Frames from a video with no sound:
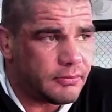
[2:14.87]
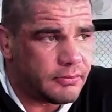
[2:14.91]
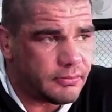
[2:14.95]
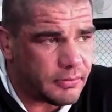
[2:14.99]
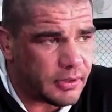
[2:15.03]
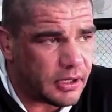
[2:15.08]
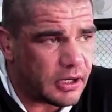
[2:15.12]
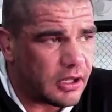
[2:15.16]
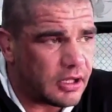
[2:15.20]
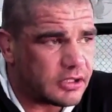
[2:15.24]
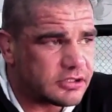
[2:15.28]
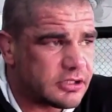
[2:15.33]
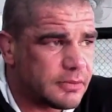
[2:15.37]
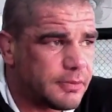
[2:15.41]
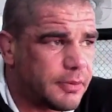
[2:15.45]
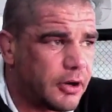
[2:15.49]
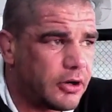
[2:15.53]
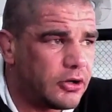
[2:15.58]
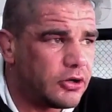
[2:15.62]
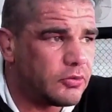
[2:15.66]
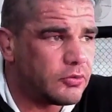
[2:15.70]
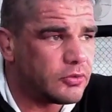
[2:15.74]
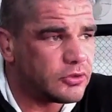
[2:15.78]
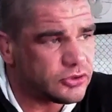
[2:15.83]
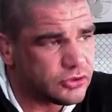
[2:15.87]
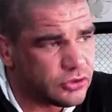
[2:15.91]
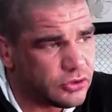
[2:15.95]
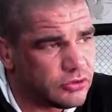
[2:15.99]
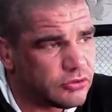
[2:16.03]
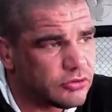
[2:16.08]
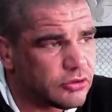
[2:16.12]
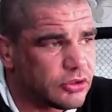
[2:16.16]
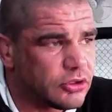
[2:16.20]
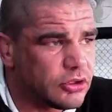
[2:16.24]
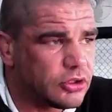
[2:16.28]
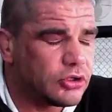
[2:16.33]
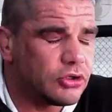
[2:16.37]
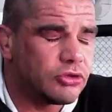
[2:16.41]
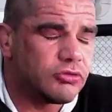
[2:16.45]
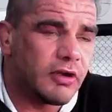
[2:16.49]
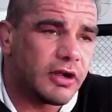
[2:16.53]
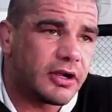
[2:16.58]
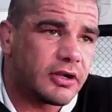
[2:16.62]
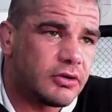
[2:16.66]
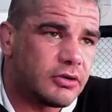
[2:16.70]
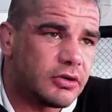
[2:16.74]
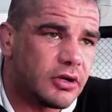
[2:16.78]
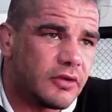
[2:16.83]
My last opponent was good
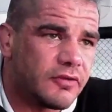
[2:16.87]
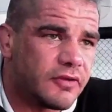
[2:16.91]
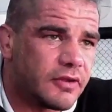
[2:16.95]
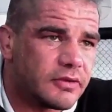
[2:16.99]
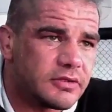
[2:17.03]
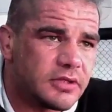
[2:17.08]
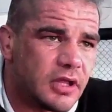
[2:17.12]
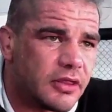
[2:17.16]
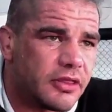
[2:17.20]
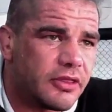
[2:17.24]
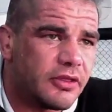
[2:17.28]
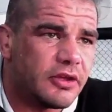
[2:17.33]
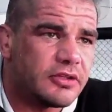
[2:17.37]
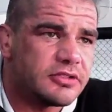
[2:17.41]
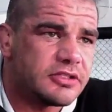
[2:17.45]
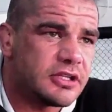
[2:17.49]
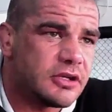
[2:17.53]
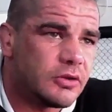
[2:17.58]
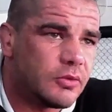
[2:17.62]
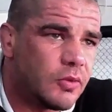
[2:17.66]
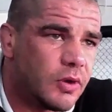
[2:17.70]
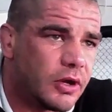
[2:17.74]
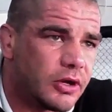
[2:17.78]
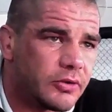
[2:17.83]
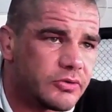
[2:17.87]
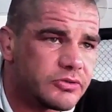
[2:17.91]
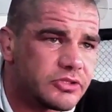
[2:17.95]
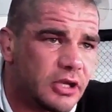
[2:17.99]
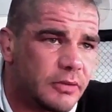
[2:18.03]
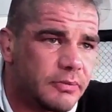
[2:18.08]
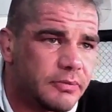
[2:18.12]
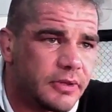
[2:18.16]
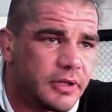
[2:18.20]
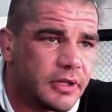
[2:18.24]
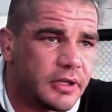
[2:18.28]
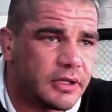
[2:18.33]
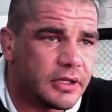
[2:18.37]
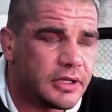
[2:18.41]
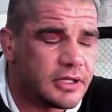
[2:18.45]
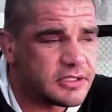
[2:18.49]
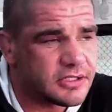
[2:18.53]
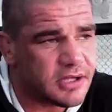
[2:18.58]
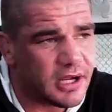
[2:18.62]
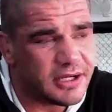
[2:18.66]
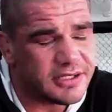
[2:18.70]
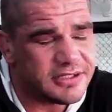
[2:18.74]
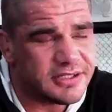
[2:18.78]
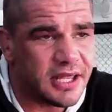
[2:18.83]
record. I think it was like 13-1 or something, and this
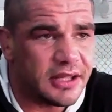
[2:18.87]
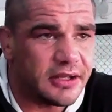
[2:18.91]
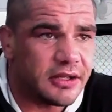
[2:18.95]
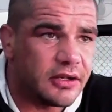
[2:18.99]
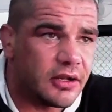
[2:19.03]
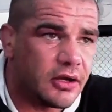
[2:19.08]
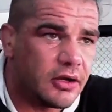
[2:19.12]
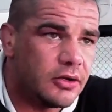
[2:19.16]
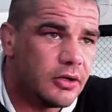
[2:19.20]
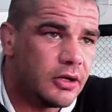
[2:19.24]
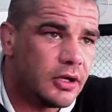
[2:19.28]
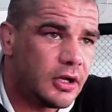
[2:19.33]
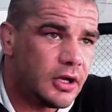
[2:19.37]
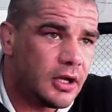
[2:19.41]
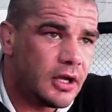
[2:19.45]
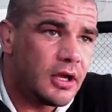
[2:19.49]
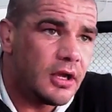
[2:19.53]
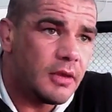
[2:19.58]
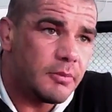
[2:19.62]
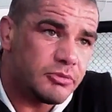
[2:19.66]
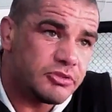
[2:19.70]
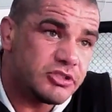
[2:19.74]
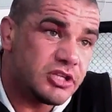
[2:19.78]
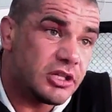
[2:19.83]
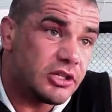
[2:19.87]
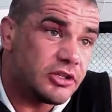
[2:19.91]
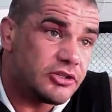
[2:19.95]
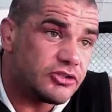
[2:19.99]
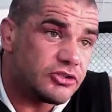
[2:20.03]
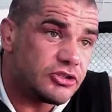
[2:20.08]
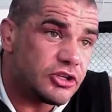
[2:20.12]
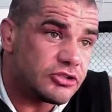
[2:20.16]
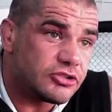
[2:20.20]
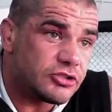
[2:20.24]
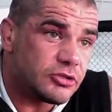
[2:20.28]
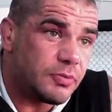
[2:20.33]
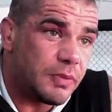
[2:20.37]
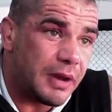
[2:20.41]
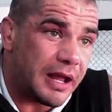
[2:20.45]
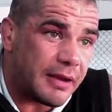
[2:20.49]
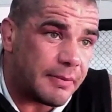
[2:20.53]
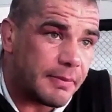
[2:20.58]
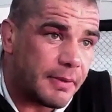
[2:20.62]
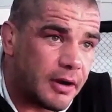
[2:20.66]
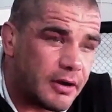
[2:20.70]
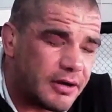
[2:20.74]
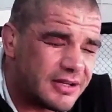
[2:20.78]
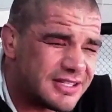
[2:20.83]
guy's 10-0. Brazilian Jiu-Jitsu
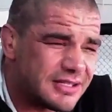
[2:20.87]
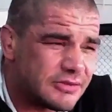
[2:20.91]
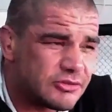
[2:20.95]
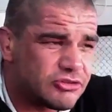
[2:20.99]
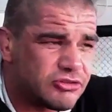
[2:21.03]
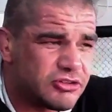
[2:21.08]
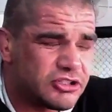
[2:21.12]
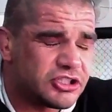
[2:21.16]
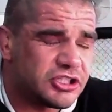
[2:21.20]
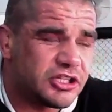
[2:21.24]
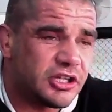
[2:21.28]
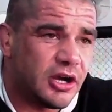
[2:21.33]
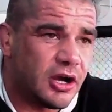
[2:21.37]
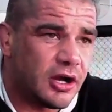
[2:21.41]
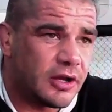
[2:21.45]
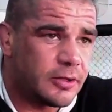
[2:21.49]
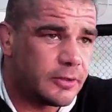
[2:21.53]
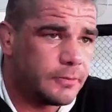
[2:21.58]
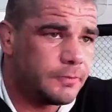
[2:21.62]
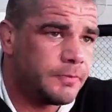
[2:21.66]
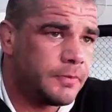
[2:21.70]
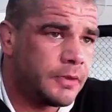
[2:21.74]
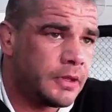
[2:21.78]
black belt. His name is Cristiano.